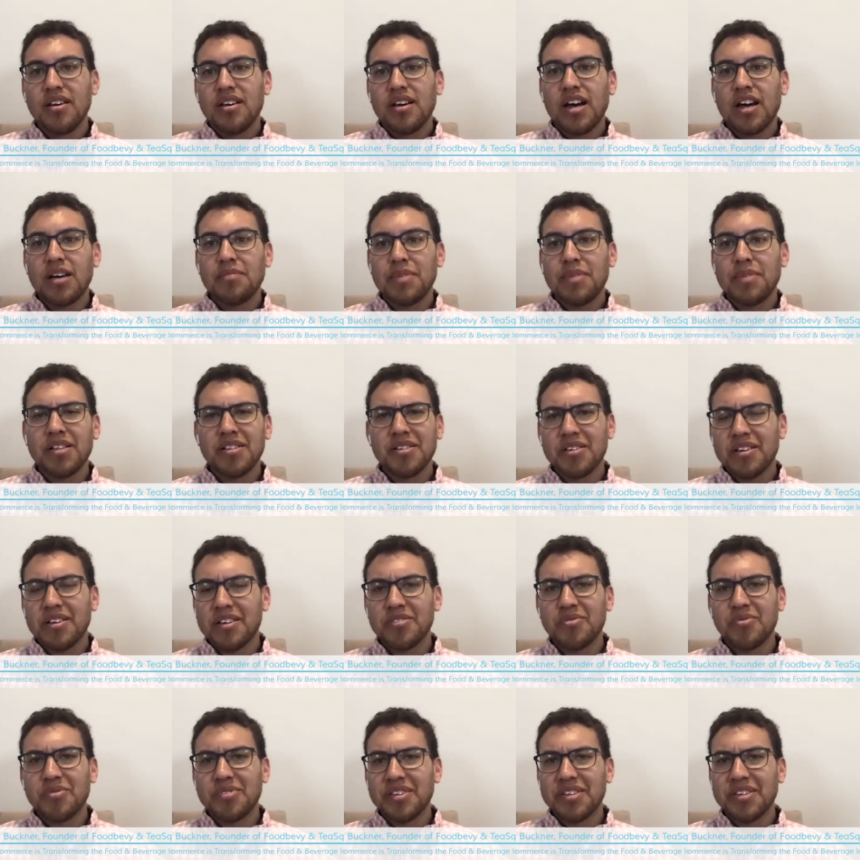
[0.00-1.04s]

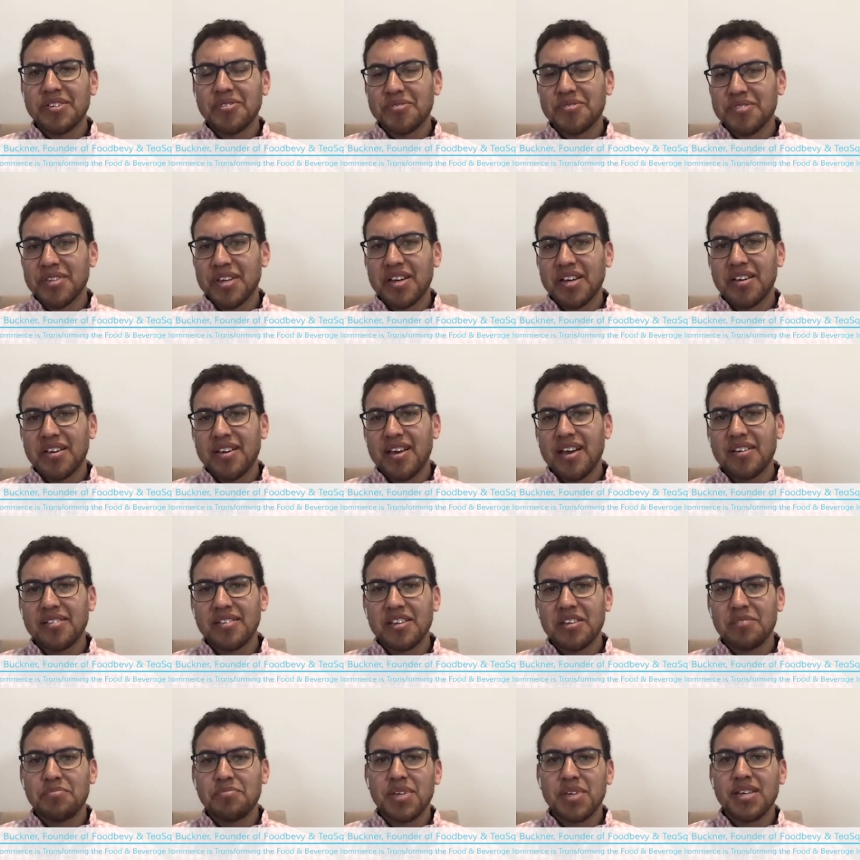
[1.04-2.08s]
Anyone that knows
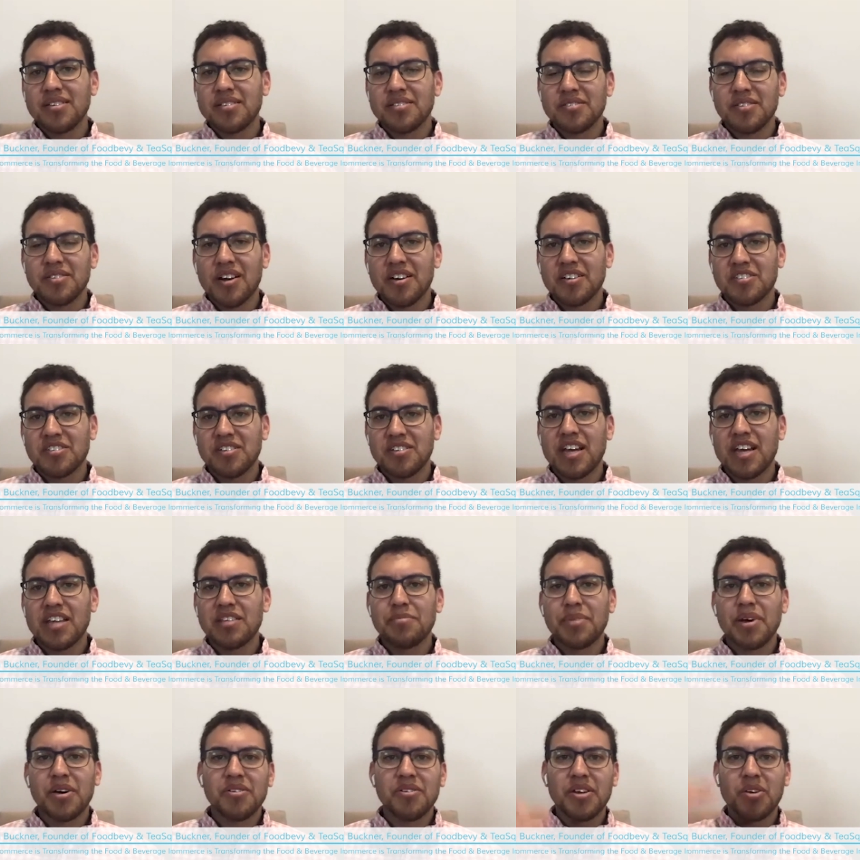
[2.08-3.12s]
Elliot Began talks a lot
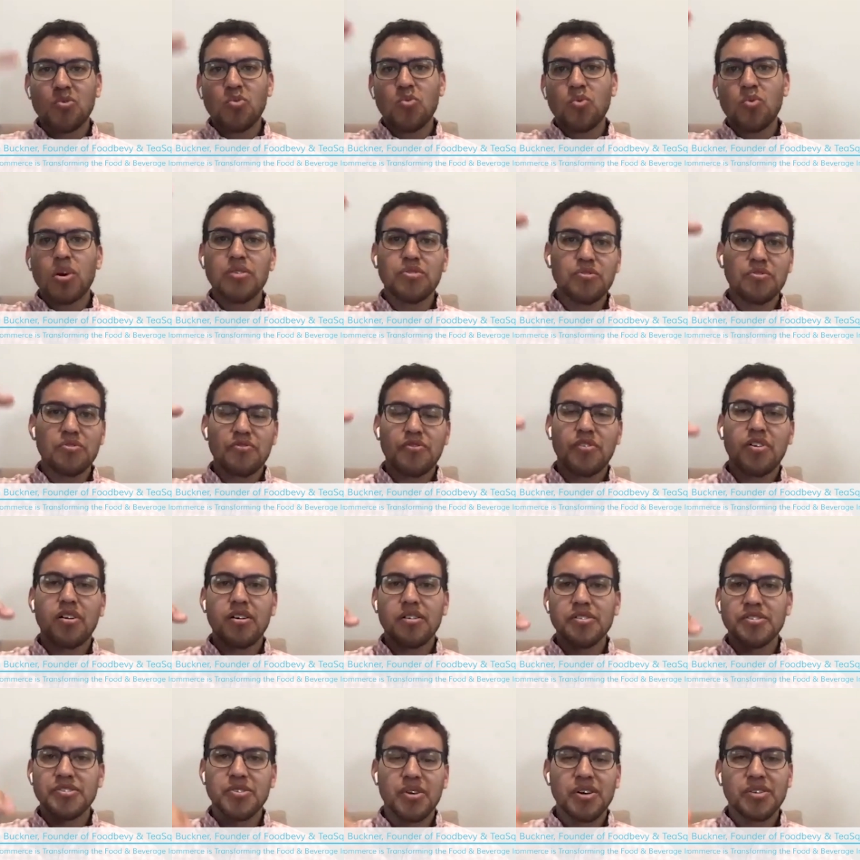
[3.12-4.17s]
about like
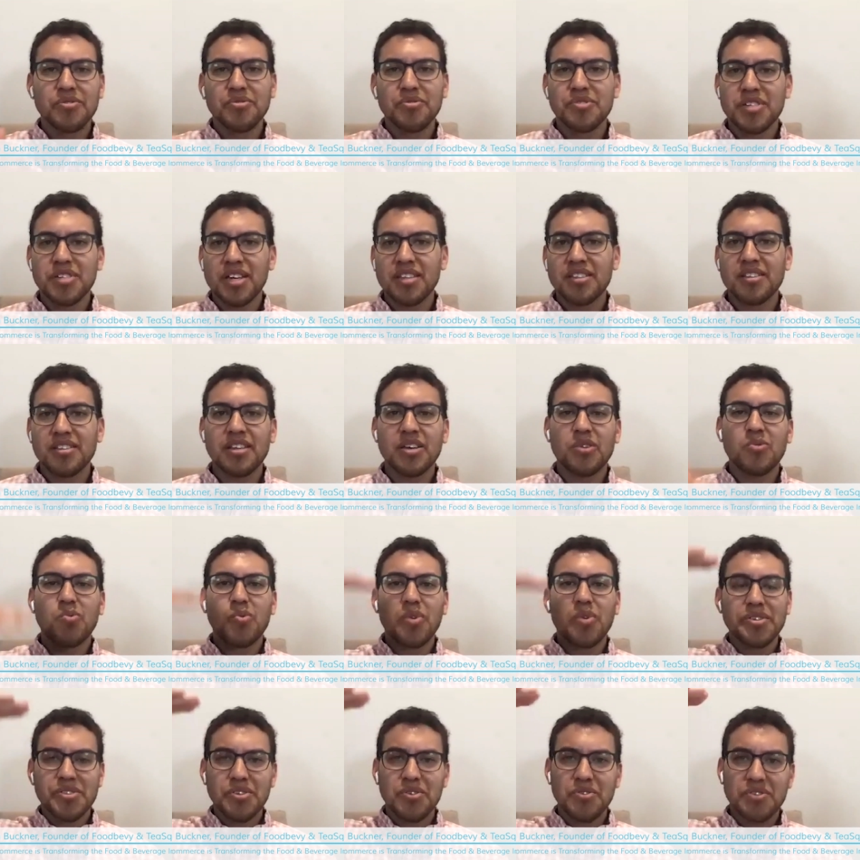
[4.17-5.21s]
waterfalls. So understanding like
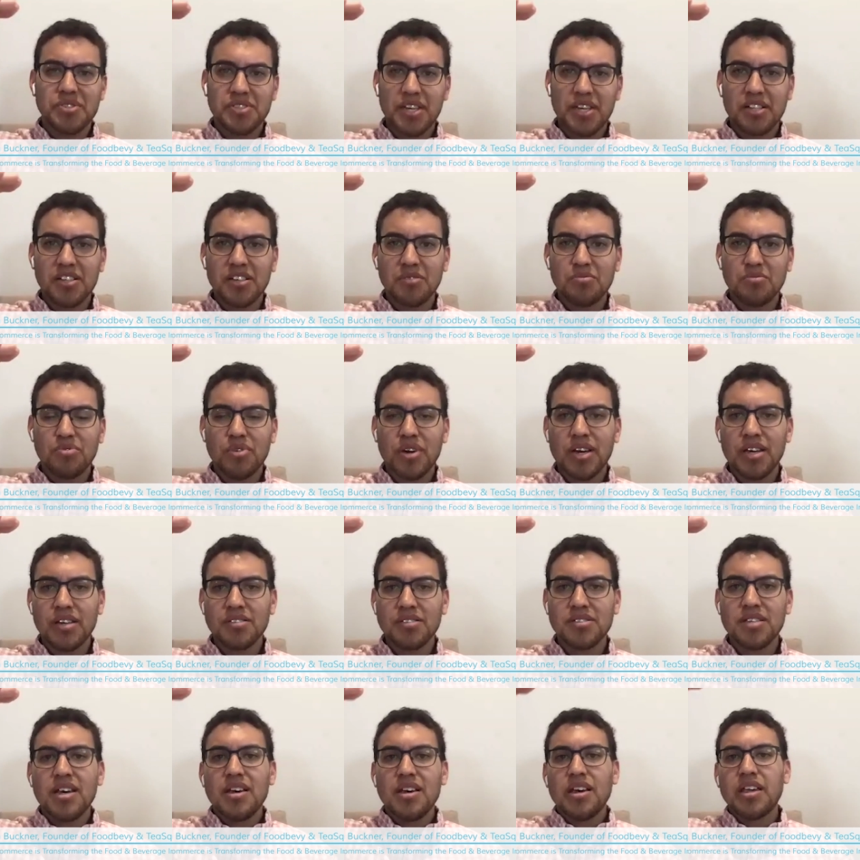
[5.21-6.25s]
what's your selling
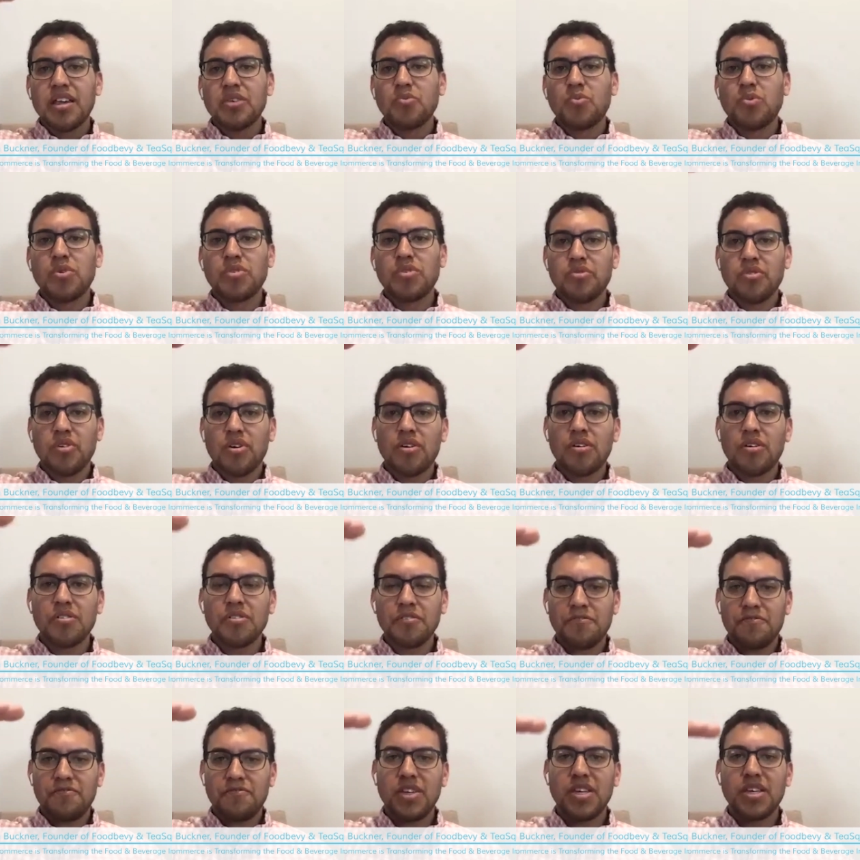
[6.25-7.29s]
price, and then what are all
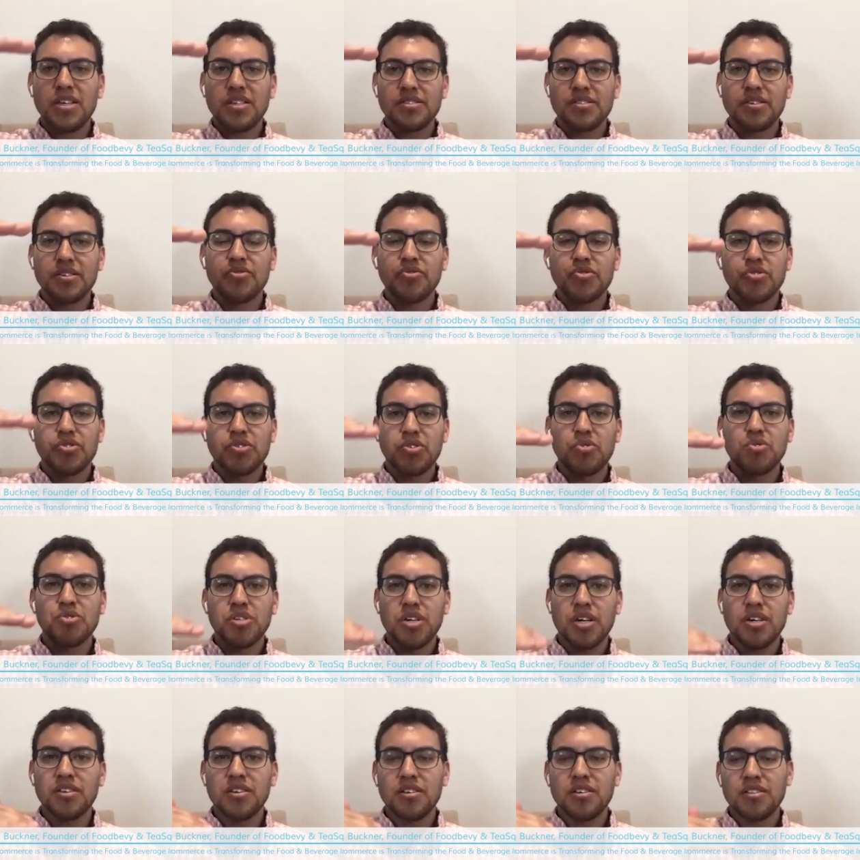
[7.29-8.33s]
the fees that are
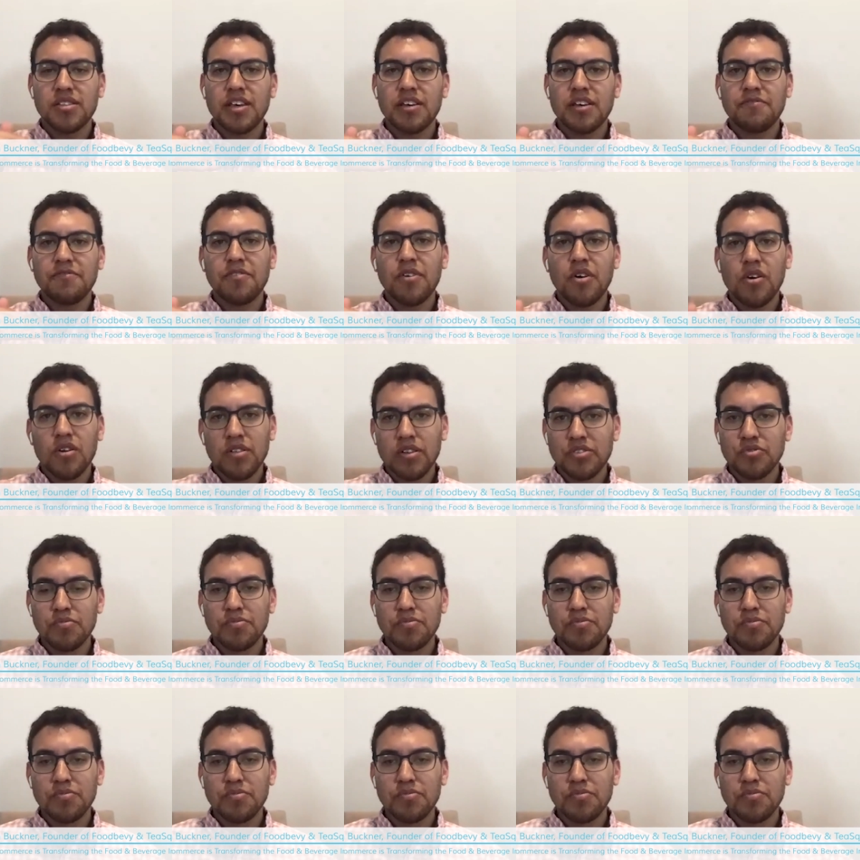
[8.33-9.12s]
associated that fall under